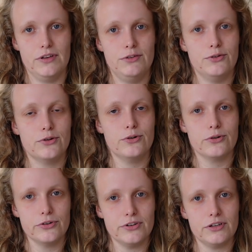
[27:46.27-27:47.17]
If your
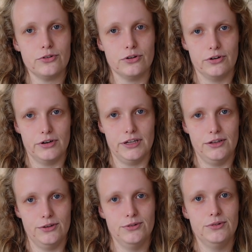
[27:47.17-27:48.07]
corset is
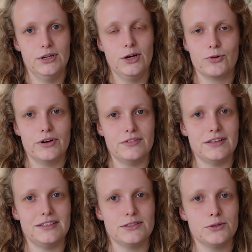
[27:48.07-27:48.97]
hurting you, or if
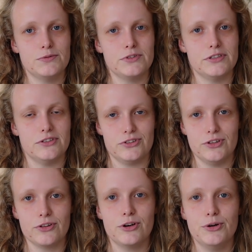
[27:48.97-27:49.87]
that discomfort does
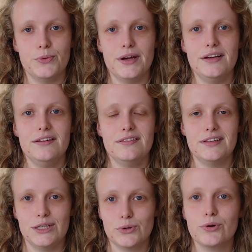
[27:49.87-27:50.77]
not go away,
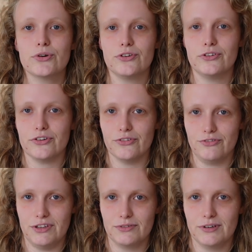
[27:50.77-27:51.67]
then your corset
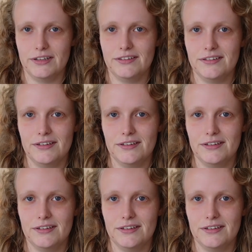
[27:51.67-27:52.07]
doesn't fit right.